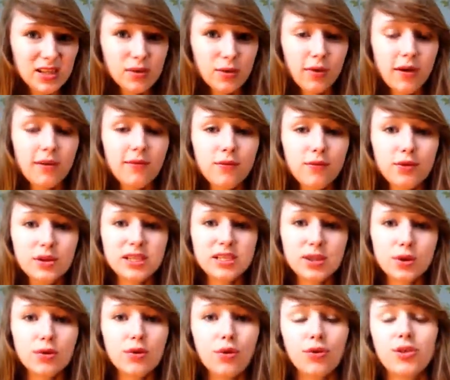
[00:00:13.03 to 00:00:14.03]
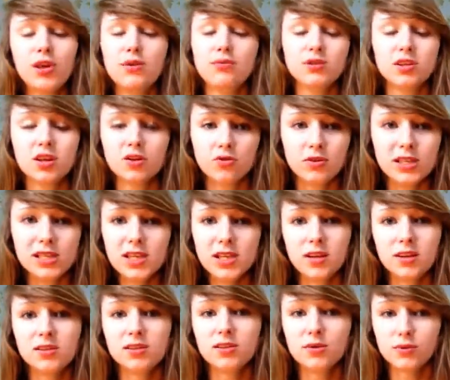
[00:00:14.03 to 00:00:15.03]
so I've always thought that it was the
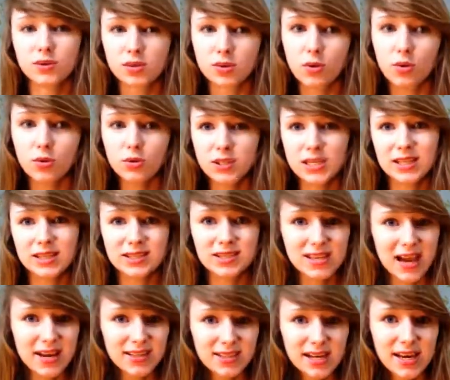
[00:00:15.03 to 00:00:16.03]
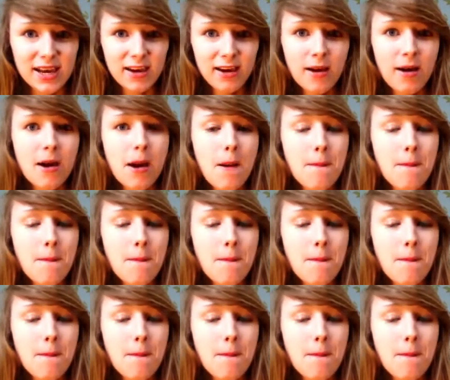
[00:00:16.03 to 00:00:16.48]
greasiness that was causing the static.